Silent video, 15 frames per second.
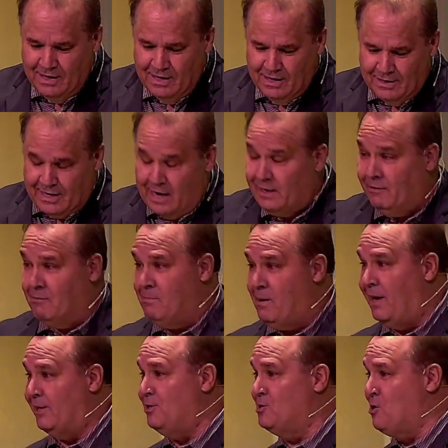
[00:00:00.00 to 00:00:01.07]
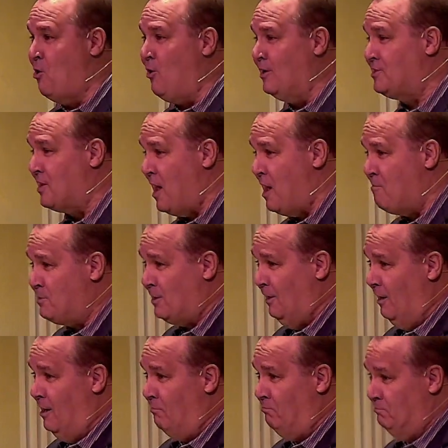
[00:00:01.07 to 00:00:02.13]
Not everybody can join Sam's Club.